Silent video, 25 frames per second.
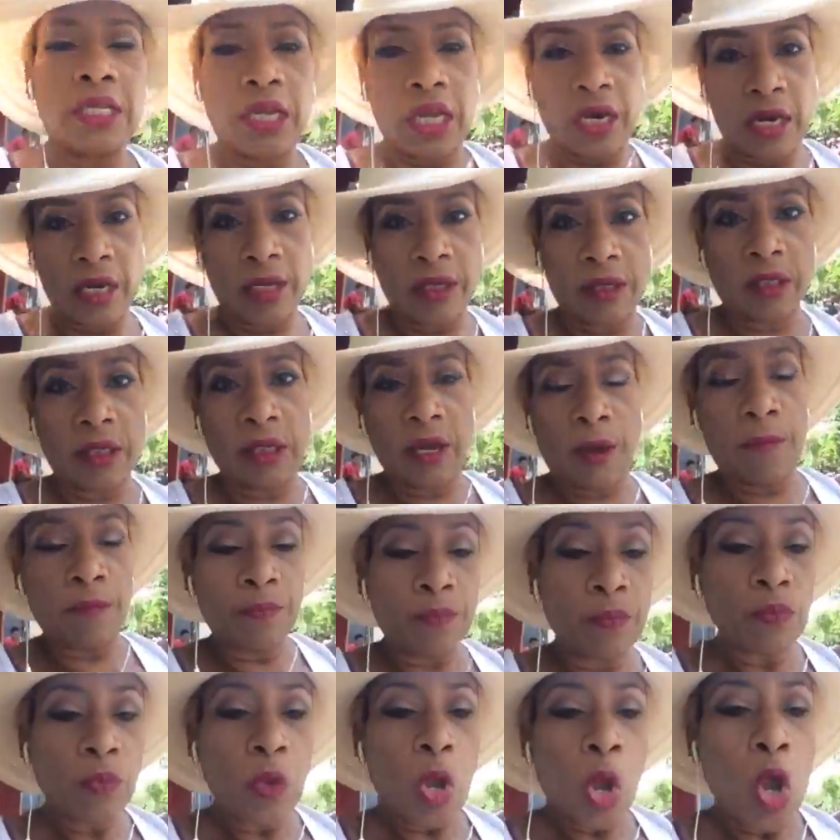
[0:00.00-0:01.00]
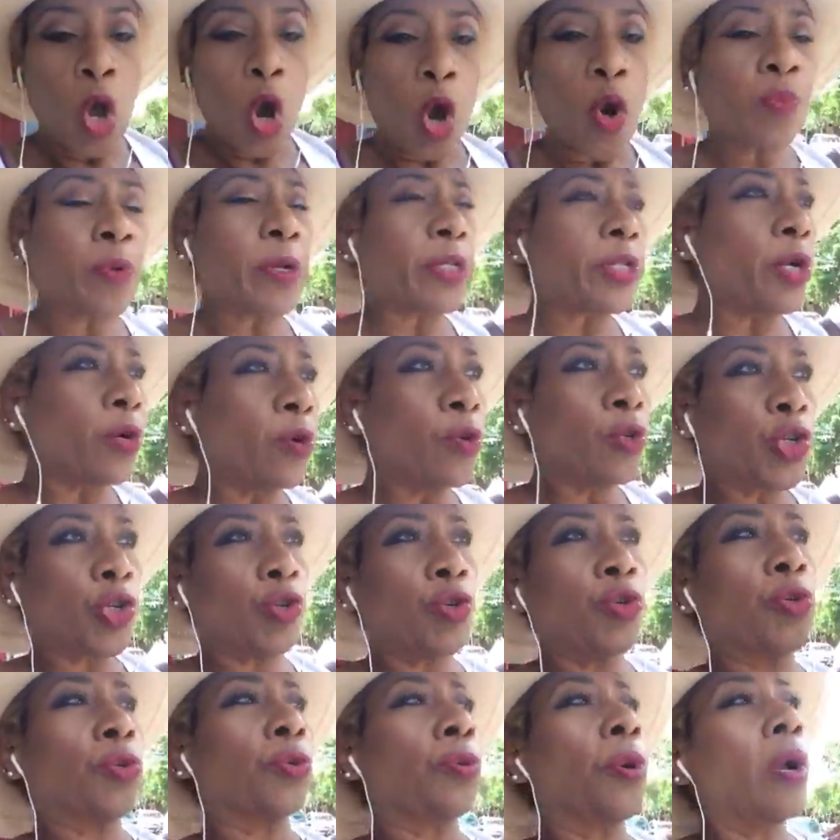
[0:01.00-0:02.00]
done this. Oprah told
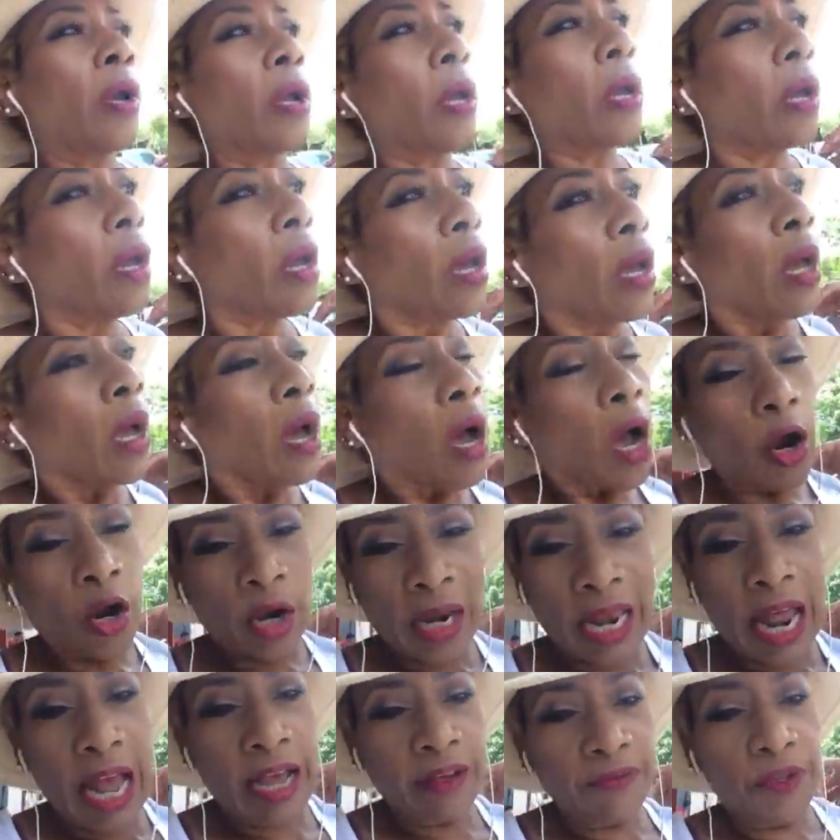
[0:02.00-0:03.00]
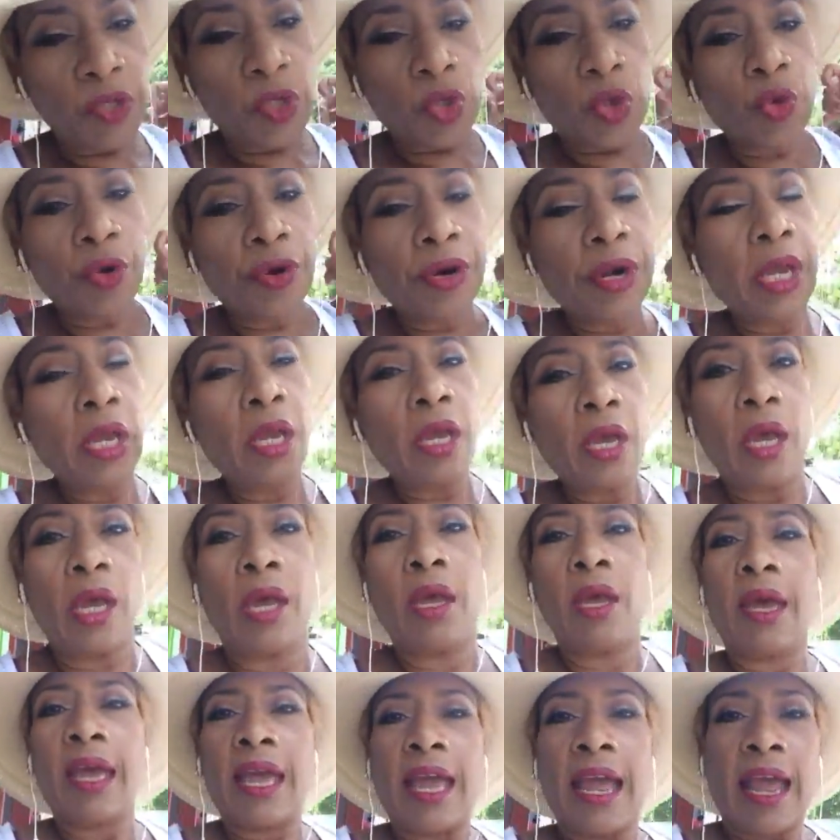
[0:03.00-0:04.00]
you her life story,
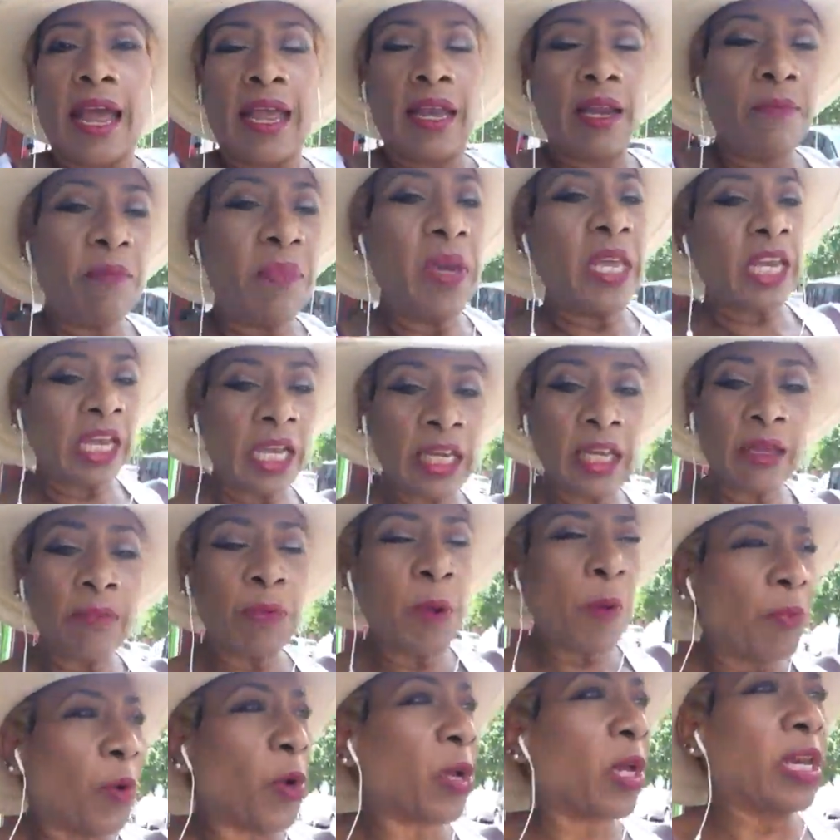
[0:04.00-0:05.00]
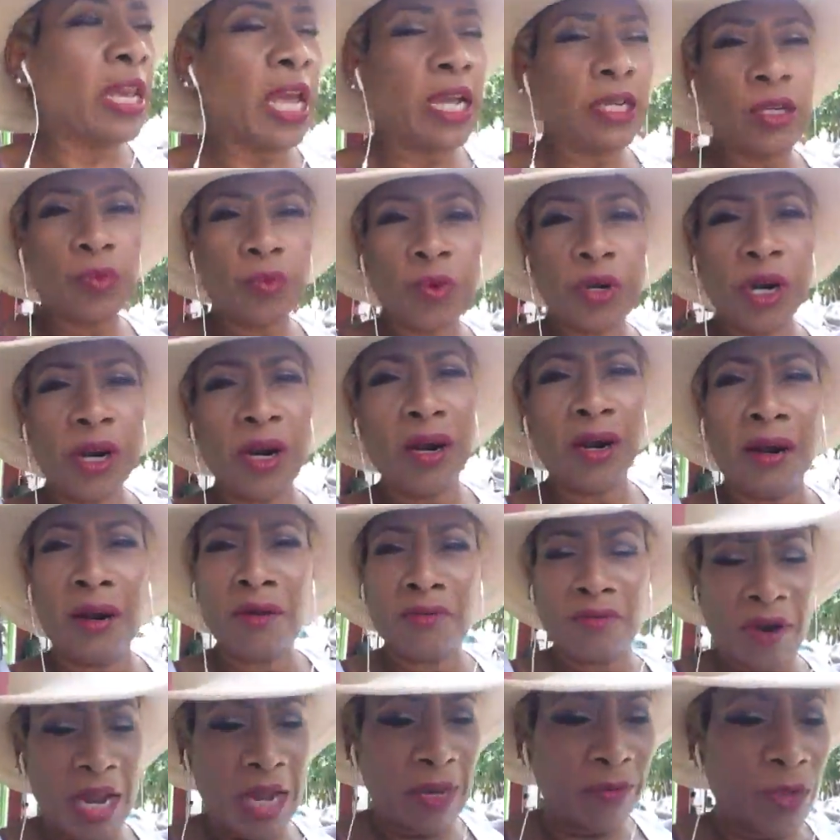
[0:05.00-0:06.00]
and immediately people connected with her,
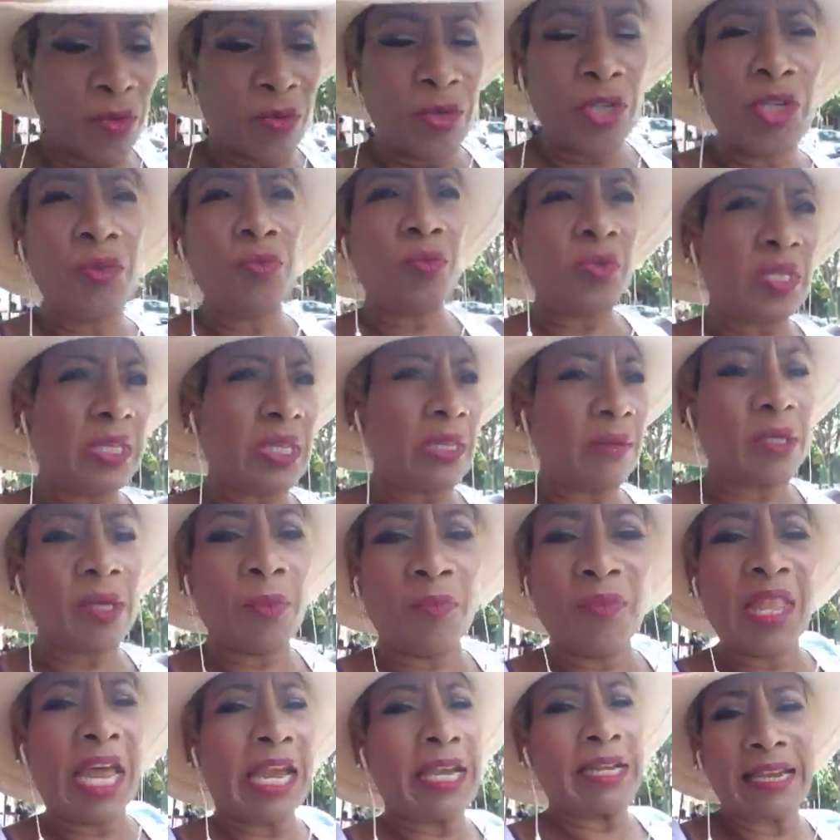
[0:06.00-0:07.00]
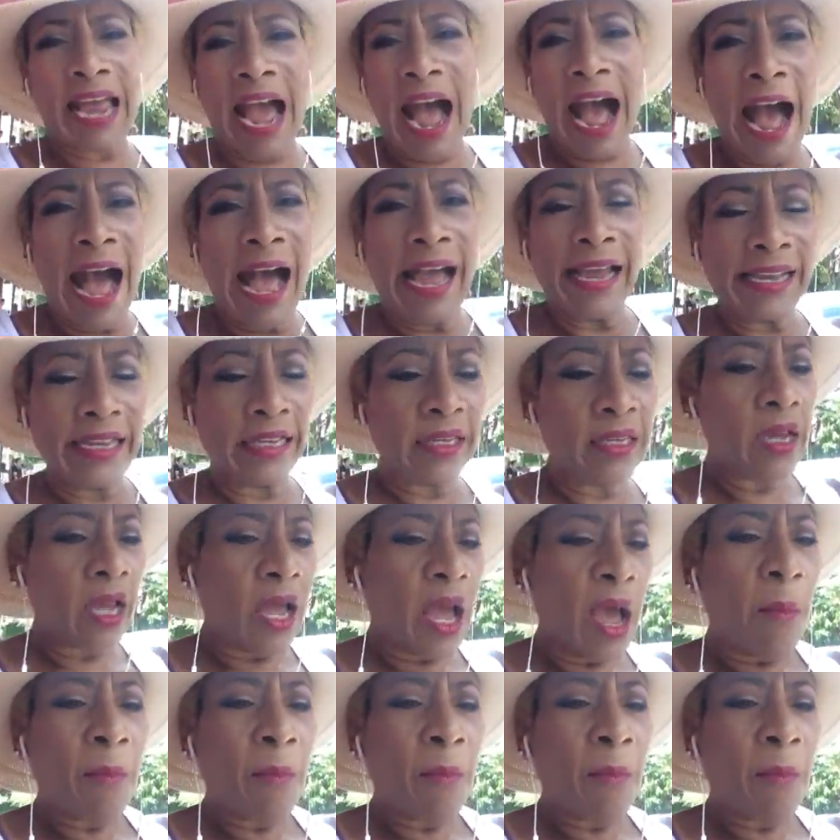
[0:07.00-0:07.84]
raped when she was something like 9.